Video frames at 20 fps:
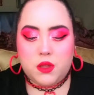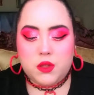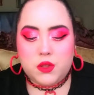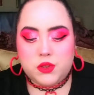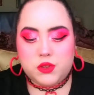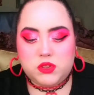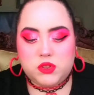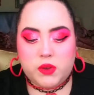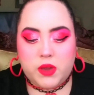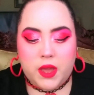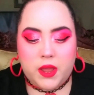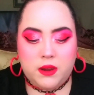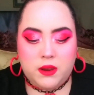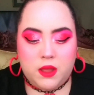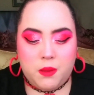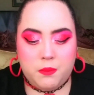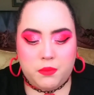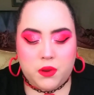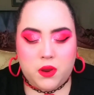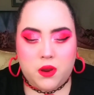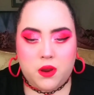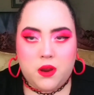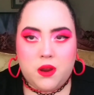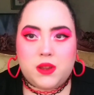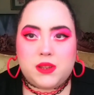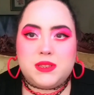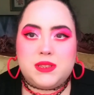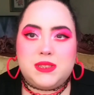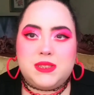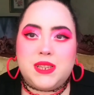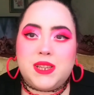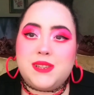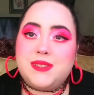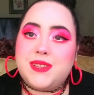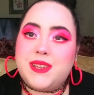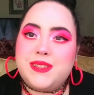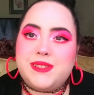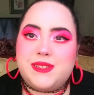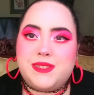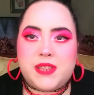So at number 6
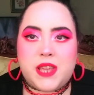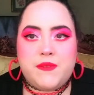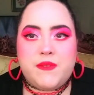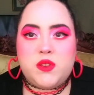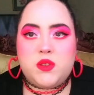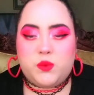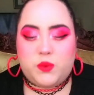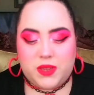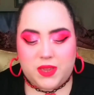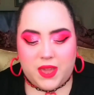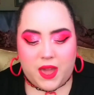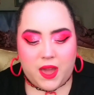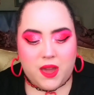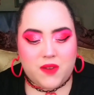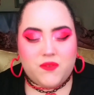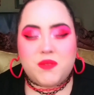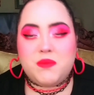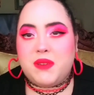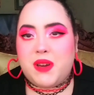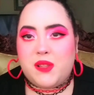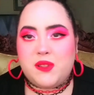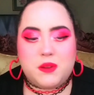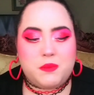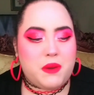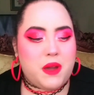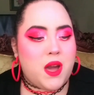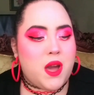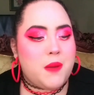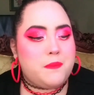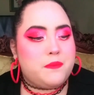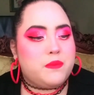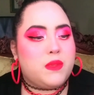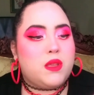and 7, we have from ColourPop